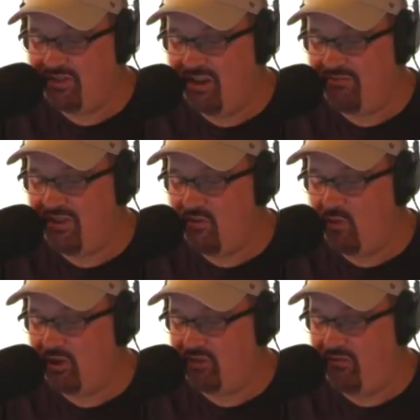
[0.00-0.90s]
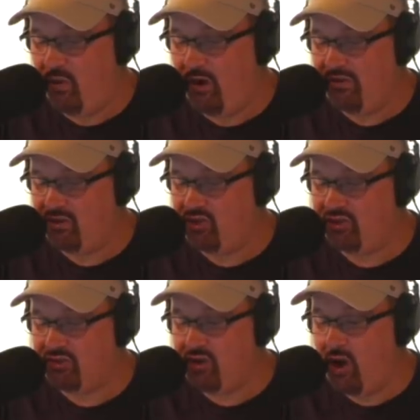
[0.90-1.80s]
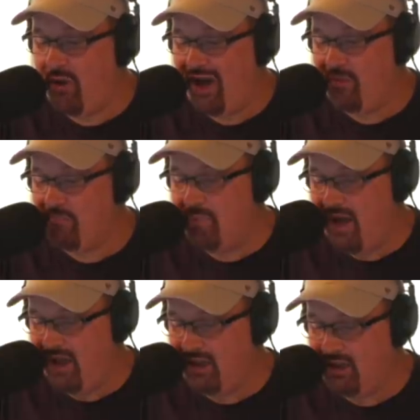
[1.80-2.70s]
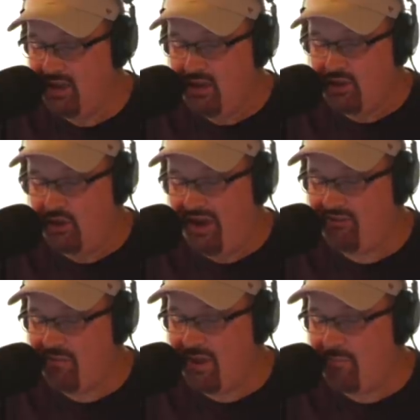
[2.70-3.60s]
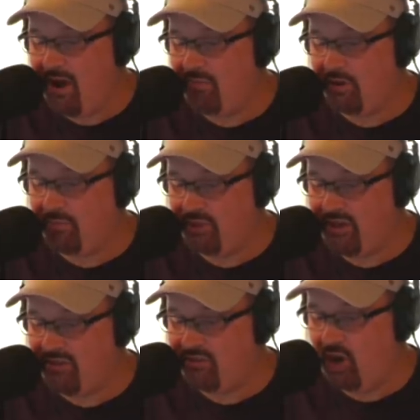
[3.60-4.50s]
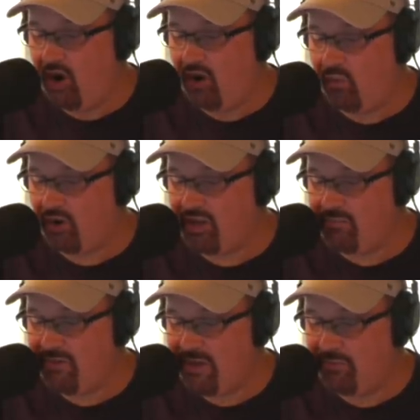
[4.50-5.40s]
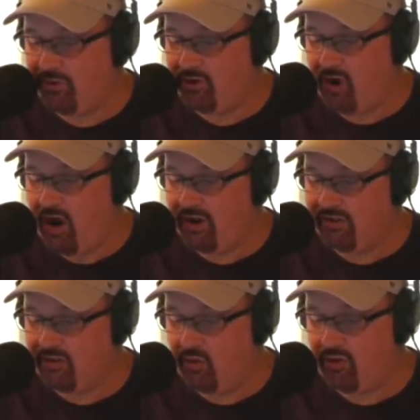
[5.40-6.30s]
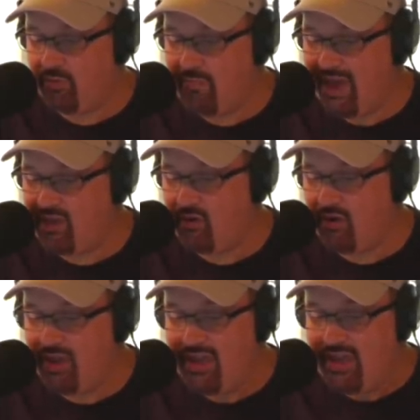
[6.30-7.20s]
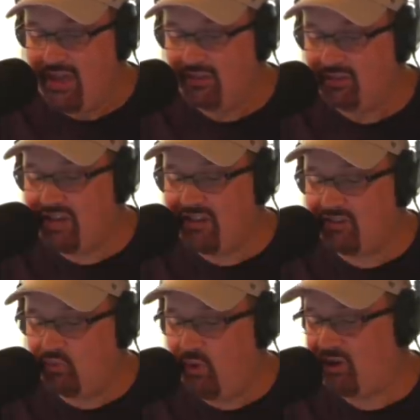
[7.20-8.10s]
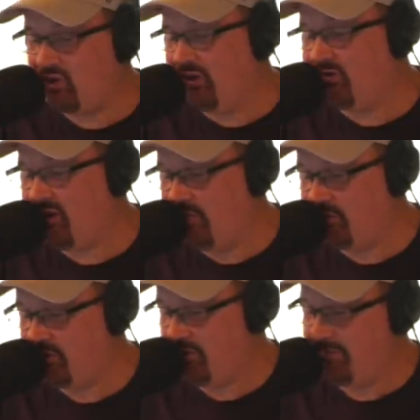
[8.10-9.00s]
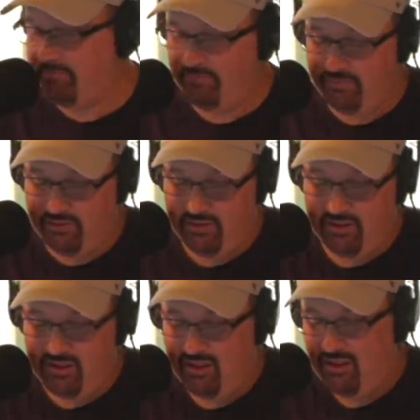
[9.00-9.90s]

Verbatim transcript: stuff they wish for, they should just go out and buy it. You don't have to make public pleas to hardworking people in your audience in order to make your elitist wish list come true. Oh, my